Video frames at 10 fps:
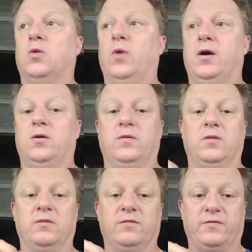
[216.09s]
Well,
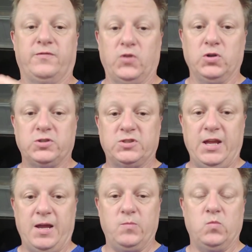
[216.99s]
first
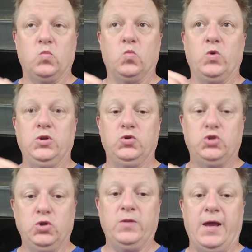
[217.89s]
step, when you
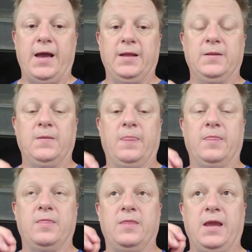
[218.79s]
do that,
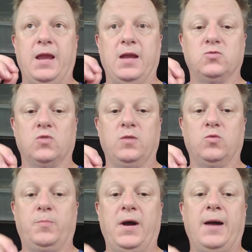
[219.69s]
the Android
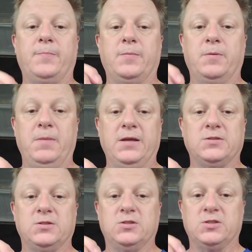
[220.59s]
will pop up a
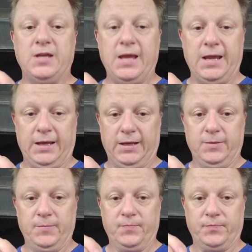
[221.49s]
message saying
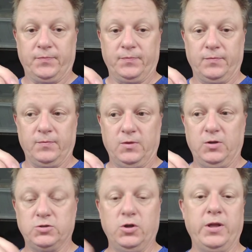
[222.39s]

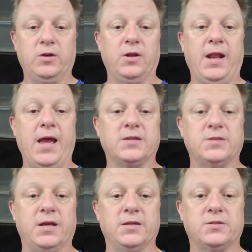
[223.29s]
there's no internet
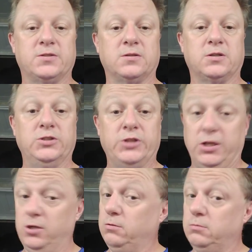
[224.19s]
access.
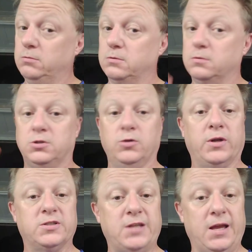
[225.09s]
Continue? Do you
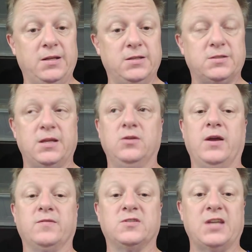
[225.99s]
want to stay on this? And you
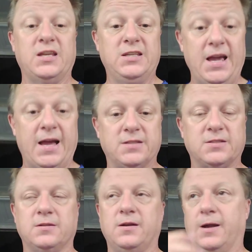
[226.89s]
have to say
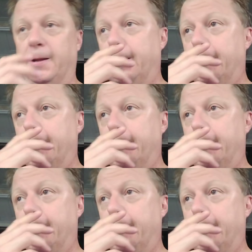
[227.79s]
yes. All right,